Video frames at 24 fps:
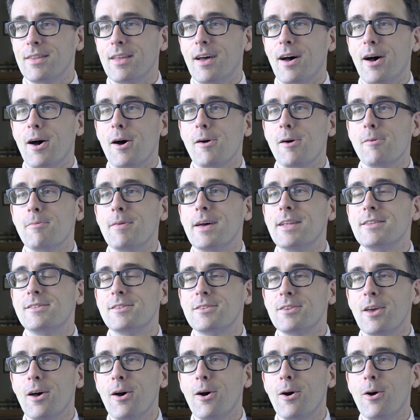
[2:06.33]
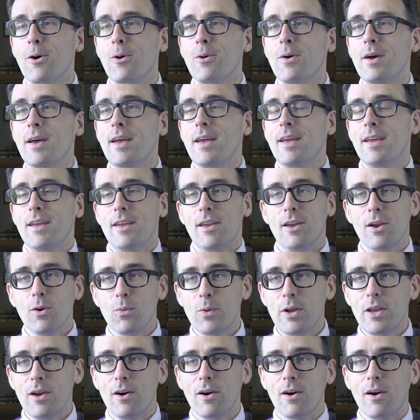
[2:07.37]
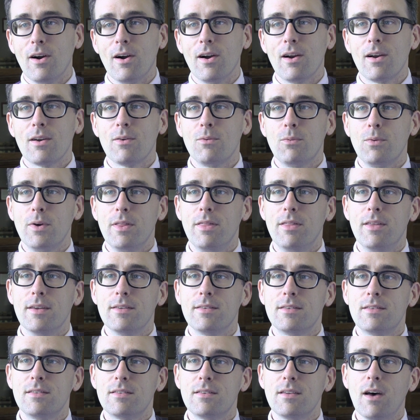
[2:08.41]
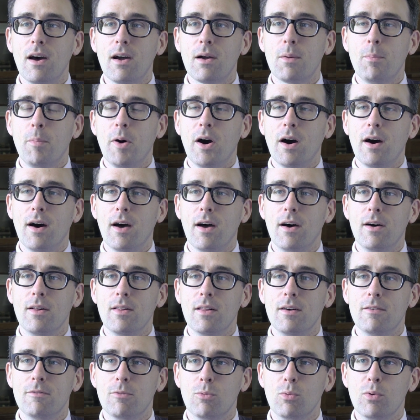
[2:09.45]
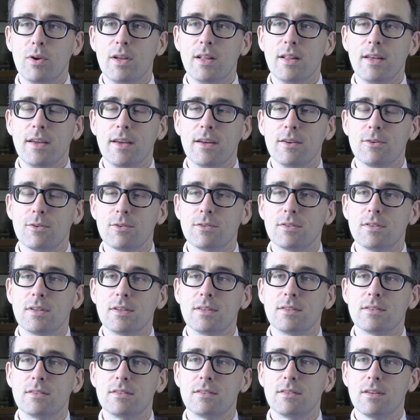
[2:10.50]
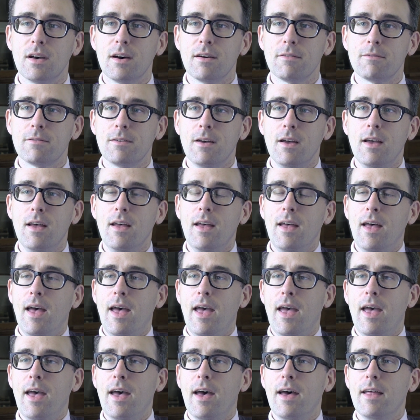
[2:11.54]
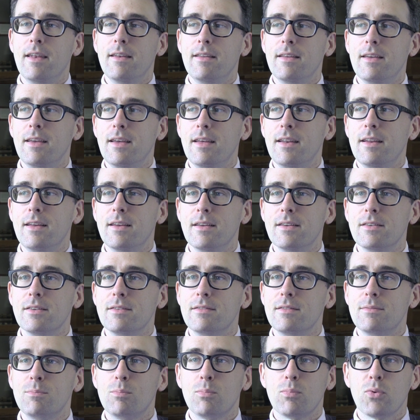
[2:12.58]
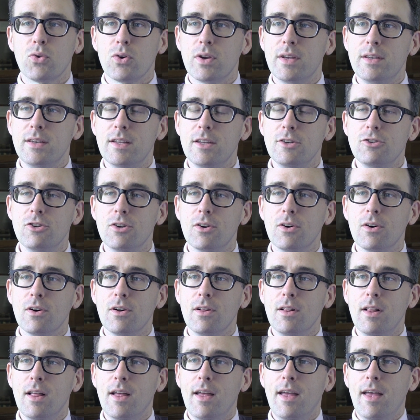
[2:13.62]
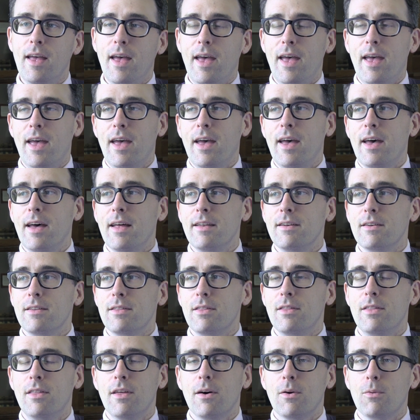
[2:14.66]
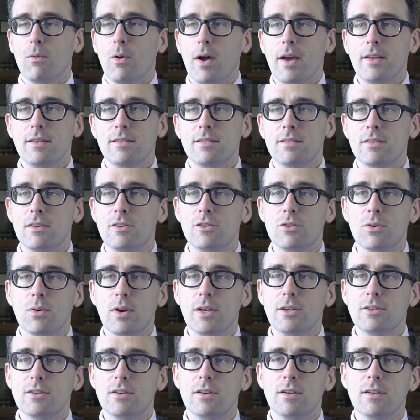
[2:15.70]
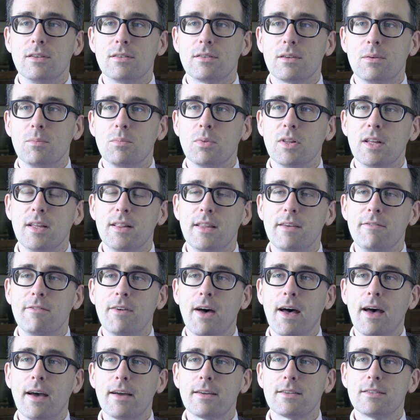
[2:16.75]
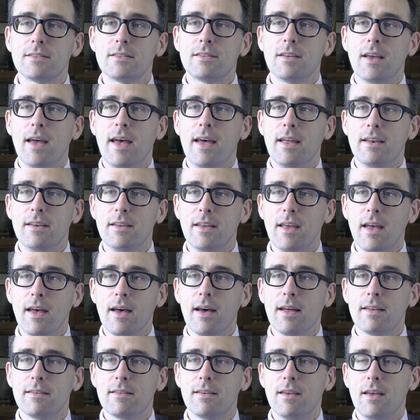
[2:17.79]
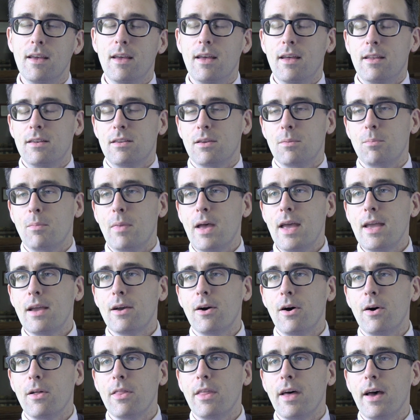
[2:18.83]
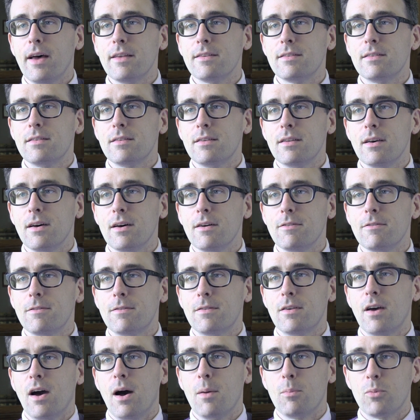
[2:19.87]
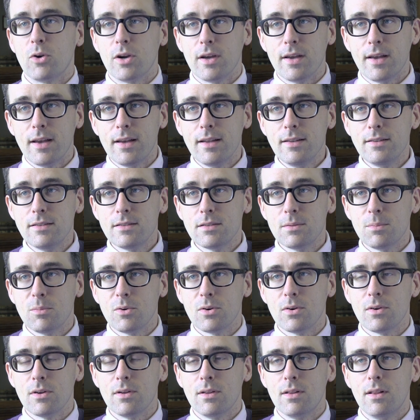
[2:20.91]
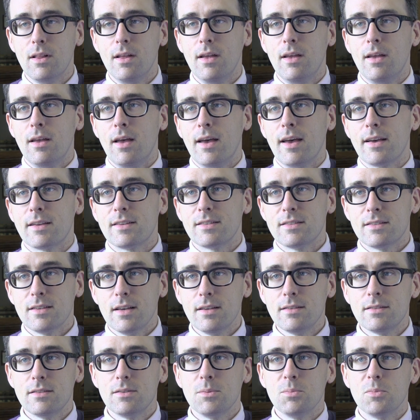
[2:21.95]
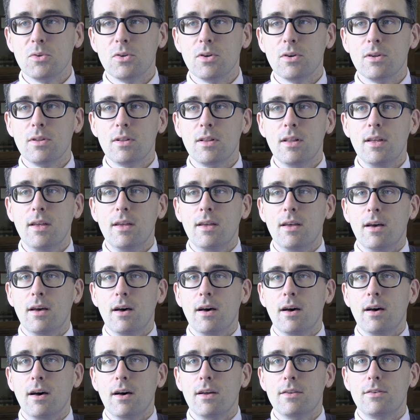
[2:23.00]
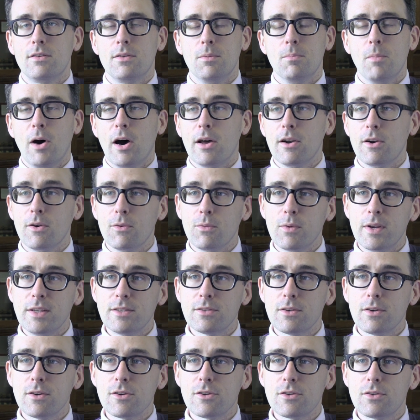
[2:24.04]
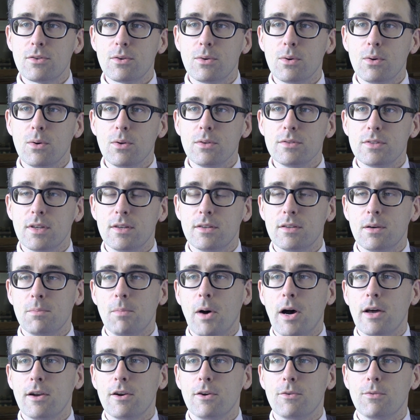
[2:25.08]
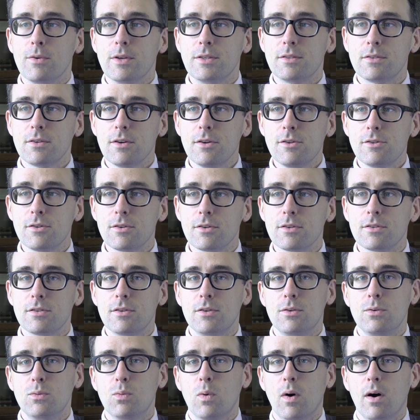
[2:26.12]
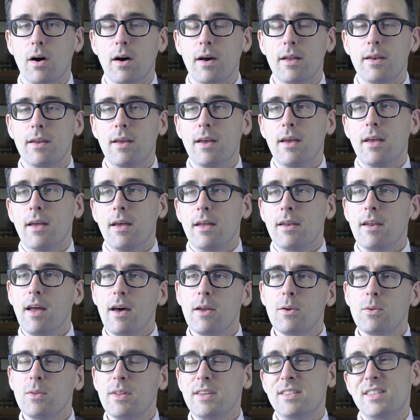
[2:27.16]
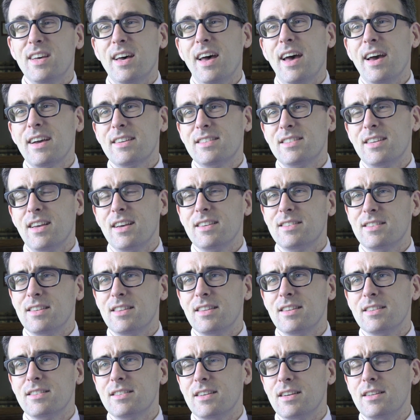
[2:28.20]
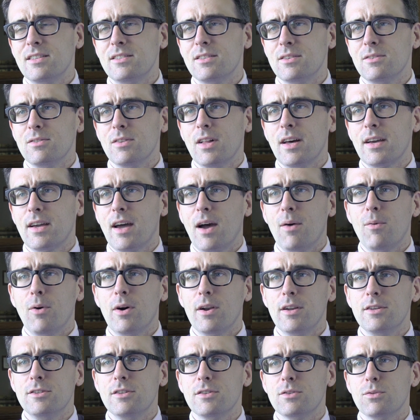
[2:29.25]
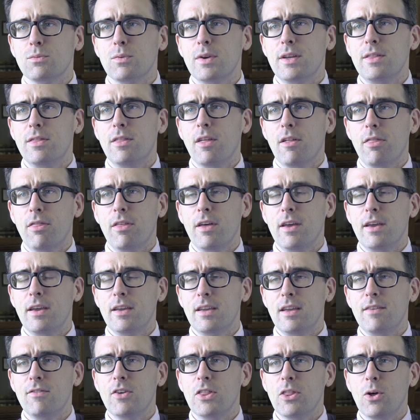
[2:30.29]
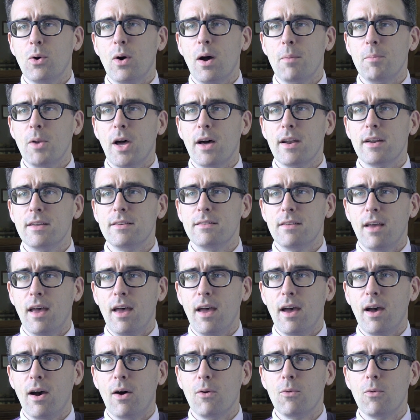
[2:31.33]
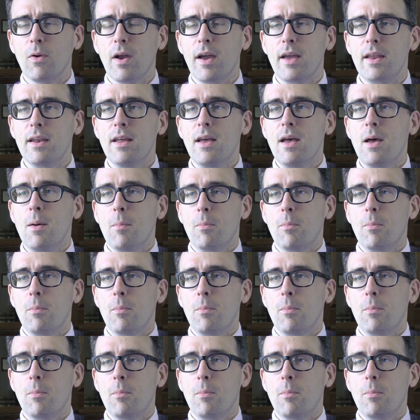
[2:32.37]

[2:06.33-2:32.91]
Um, and so here we are with this stockpile of really interesting stuff, and it is pre digital and the right situation is completely vexed. And yet, to make all that stuff comprehensible, accessible uh, to modern research tools and to modern researchers who want not only to access in the sense of like, I want to just read the thing even though I'm not in town, right?